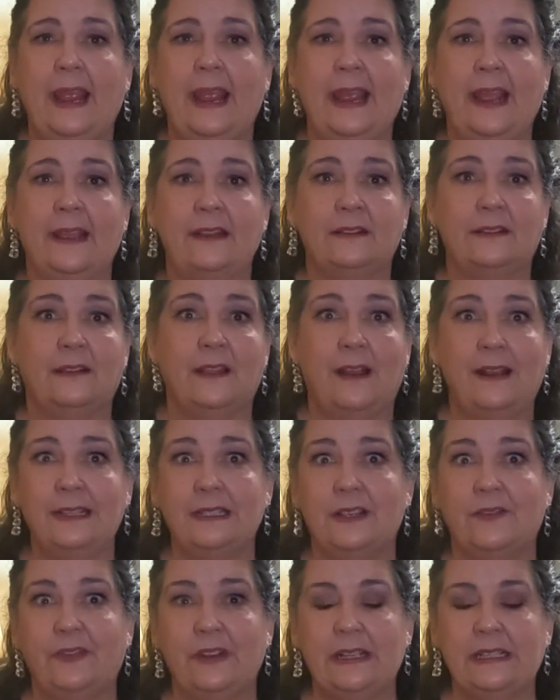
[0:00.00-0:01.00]
and
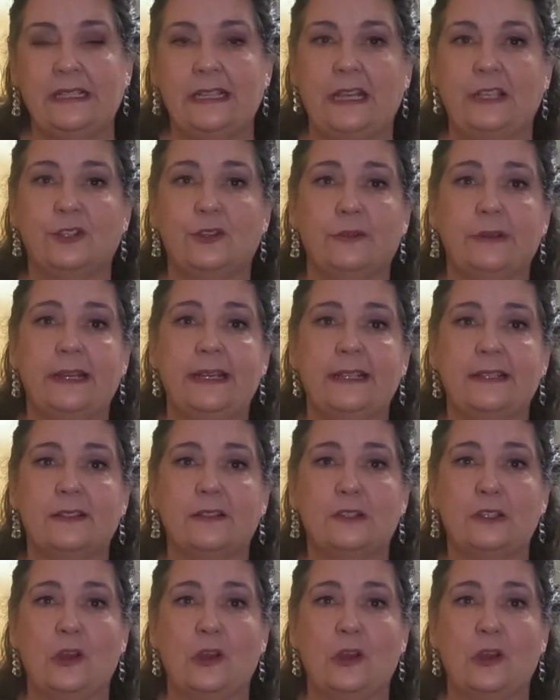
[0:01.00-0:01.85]
lots of accessories.